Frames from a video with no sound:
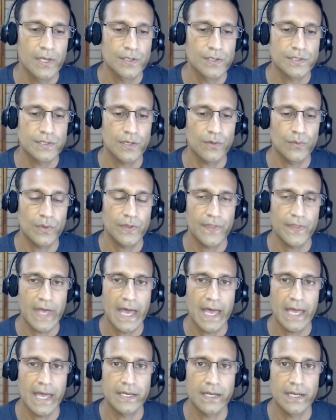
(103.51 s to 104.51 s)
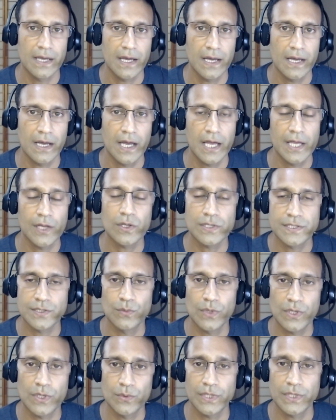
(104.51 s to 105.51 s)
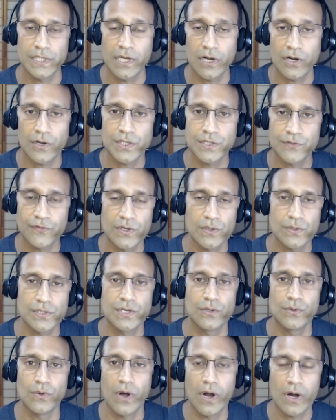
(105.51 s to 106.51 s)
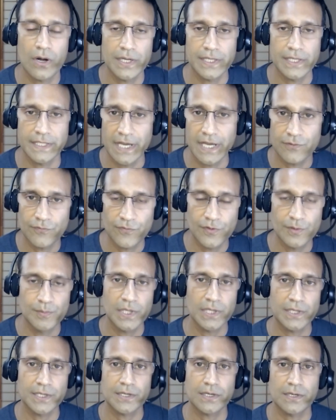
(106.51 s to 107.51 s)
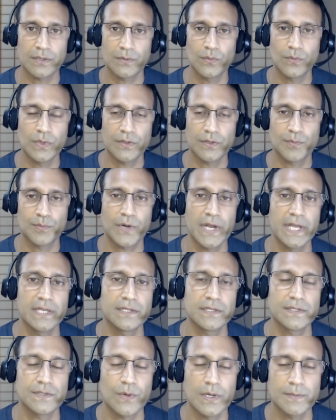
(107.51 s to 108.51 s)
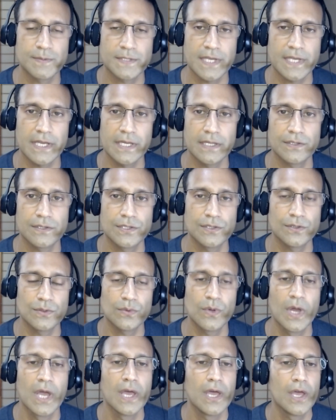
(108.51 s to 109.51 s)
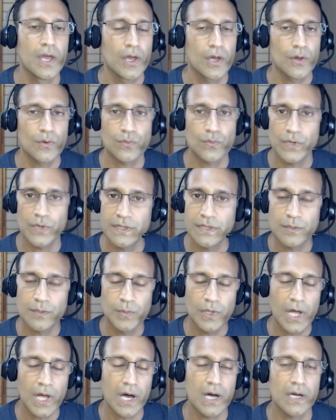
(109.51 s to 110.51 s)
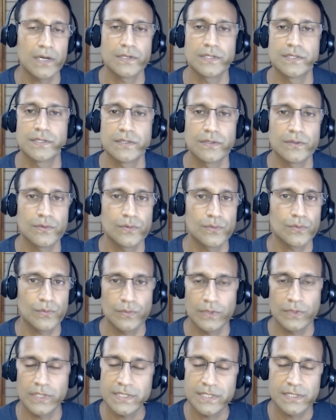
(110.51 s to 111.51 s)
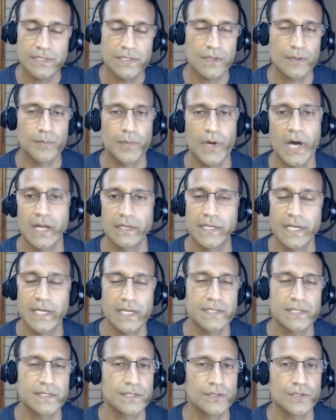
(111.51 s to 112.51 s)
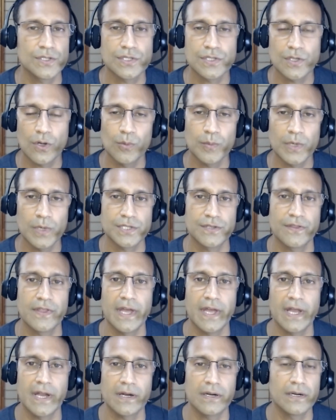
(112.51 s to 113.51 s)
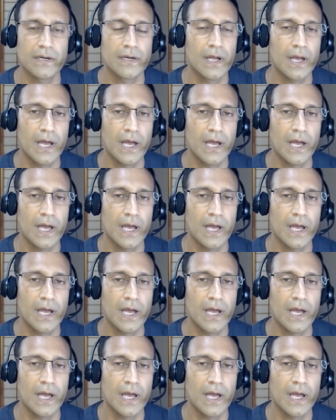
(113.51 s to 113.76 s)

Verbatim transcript: So with that, I also want to encourage folks who aren't yet familiar with Brandon's website to read the blogs, listen to the podcasts. There's so much there.